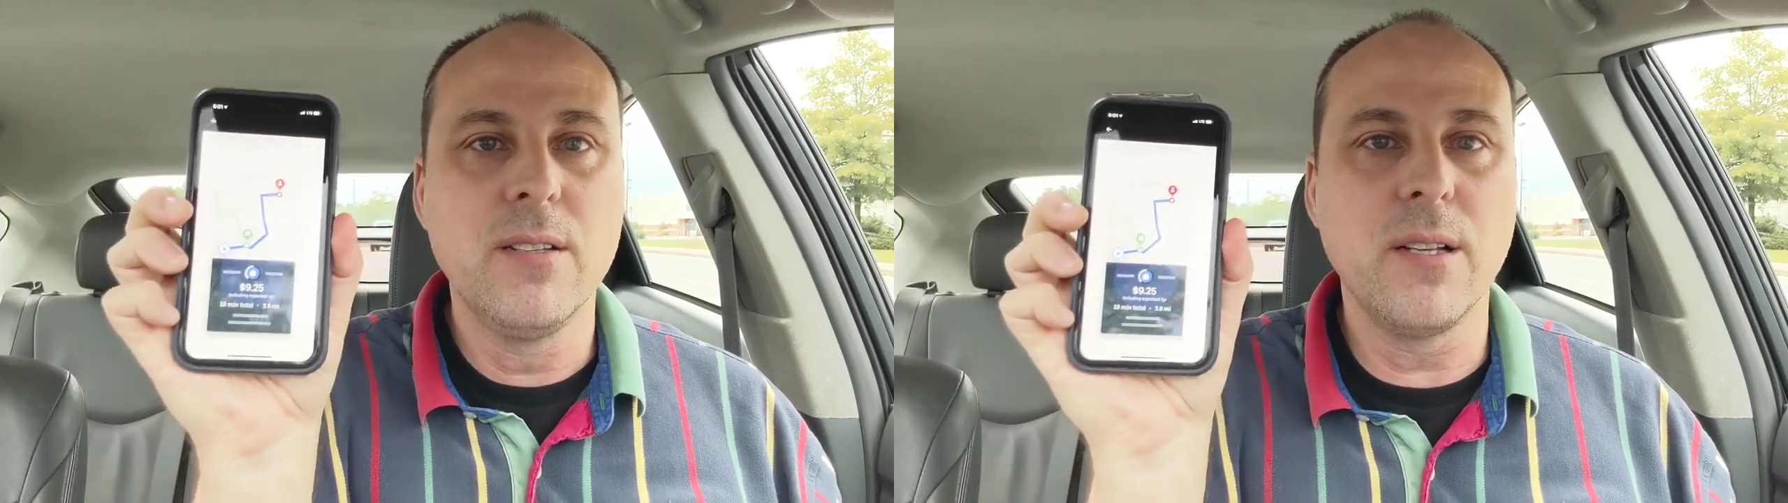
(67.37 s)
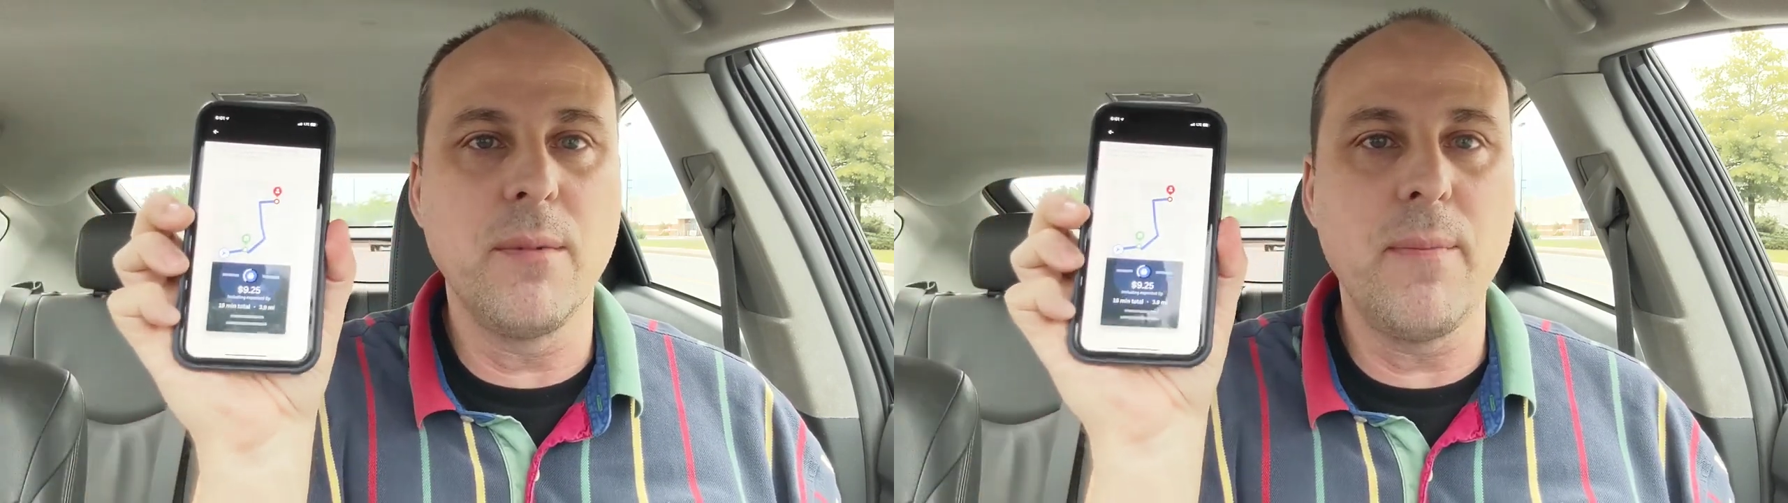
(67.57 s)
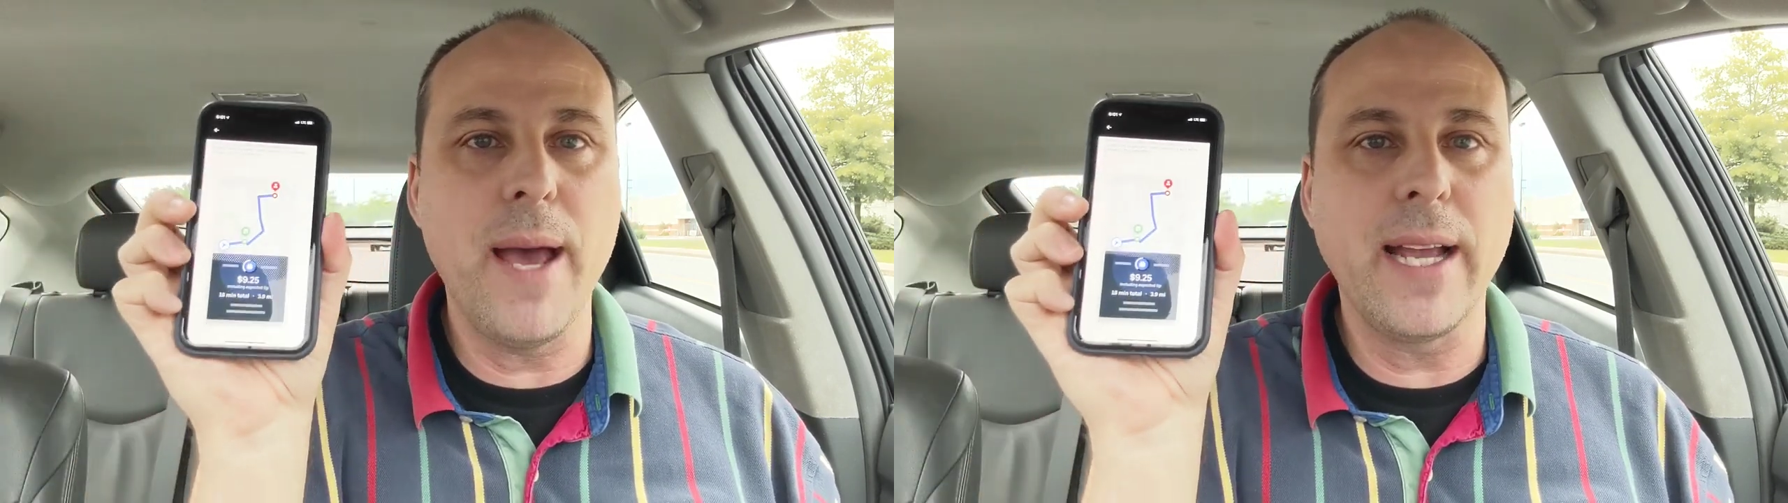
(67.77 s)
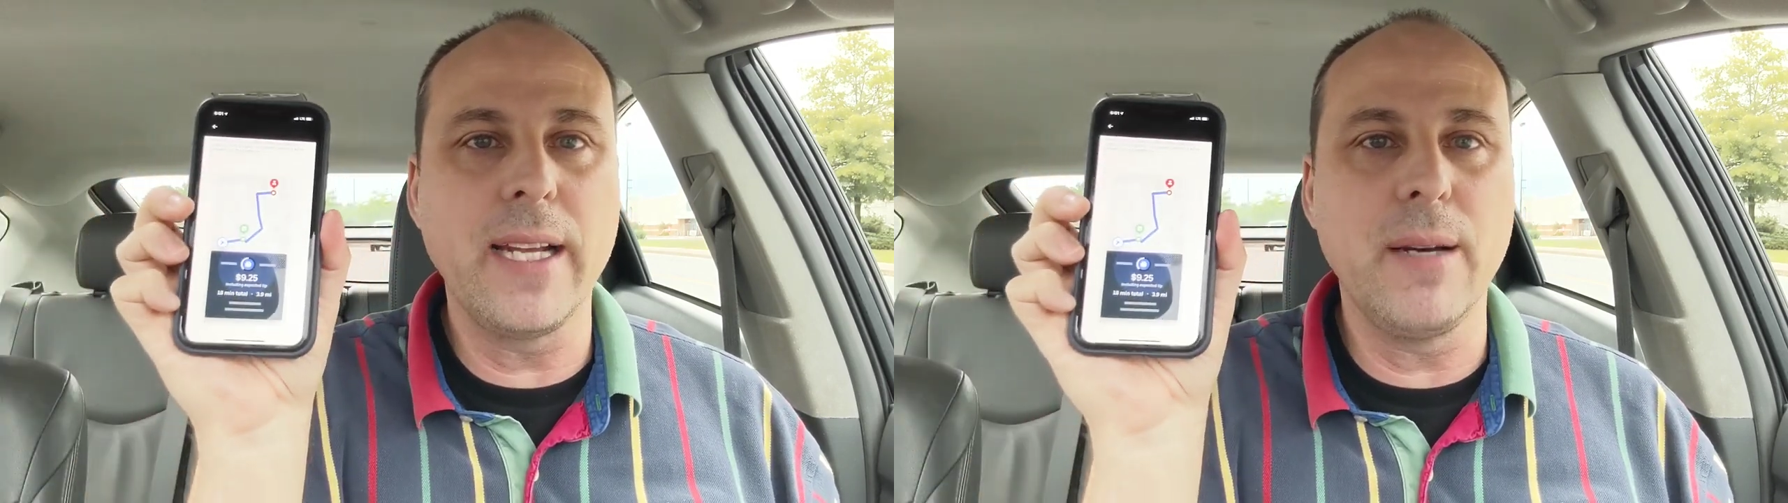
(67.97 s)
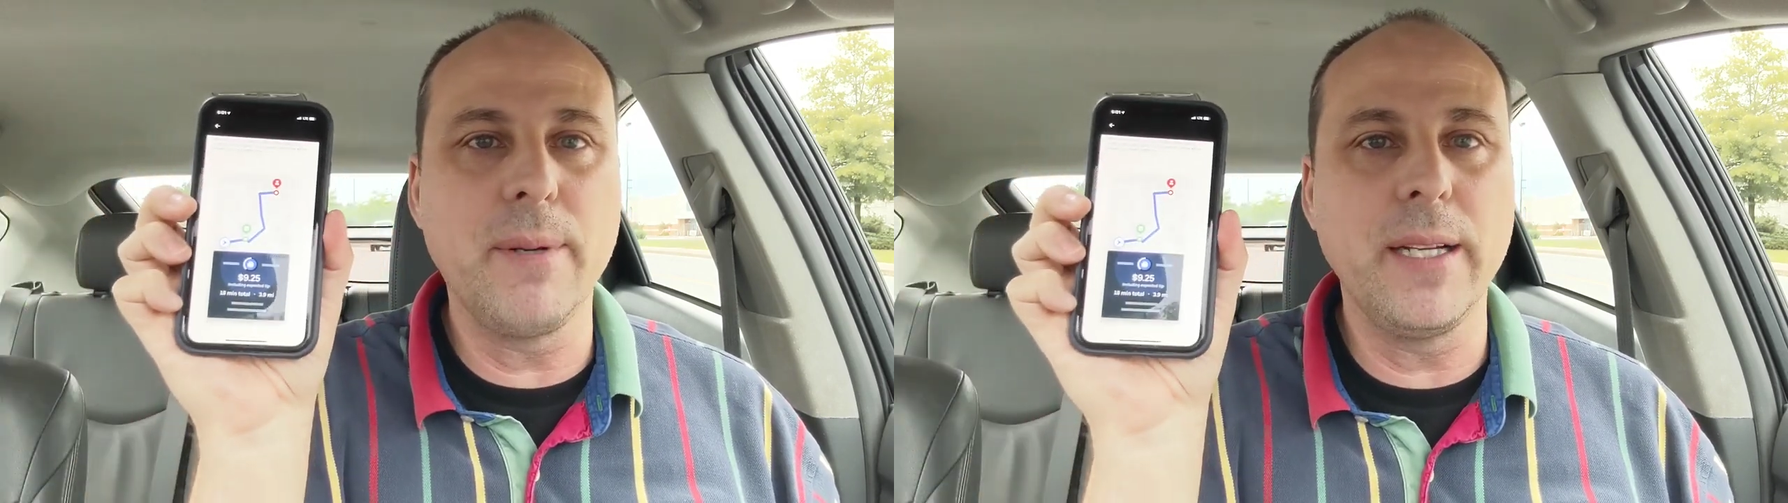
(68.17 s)
So let me back
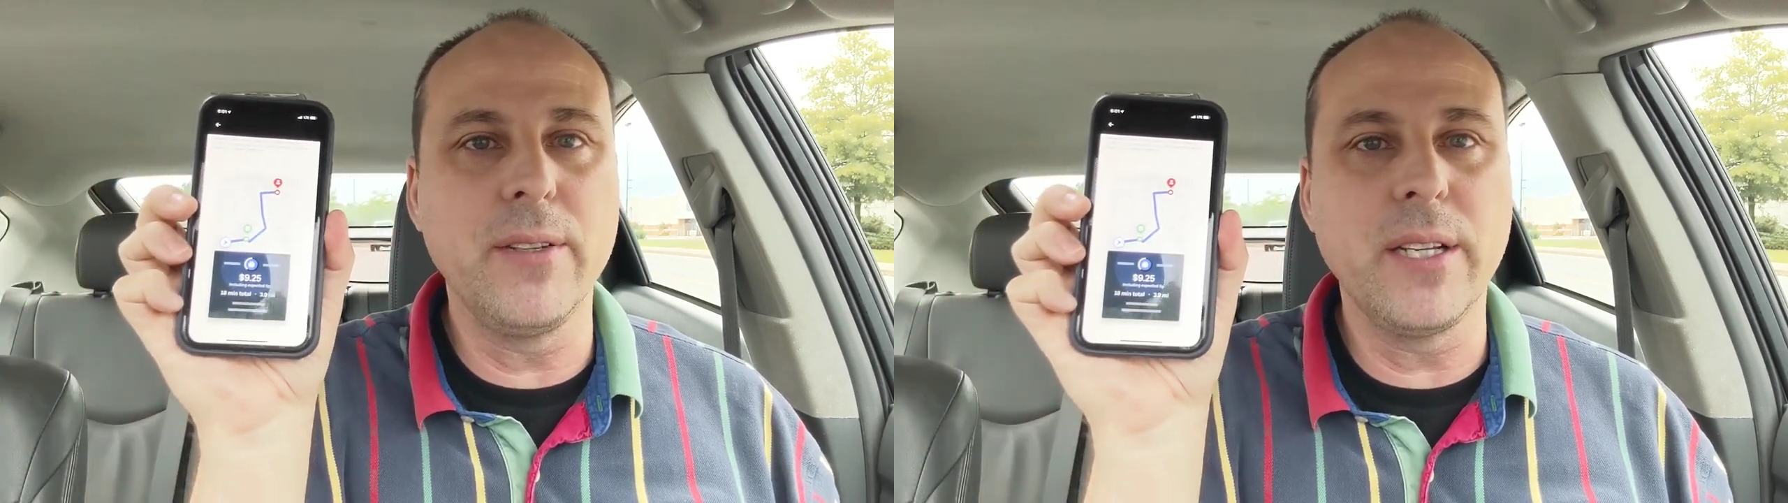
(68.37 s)
it up here.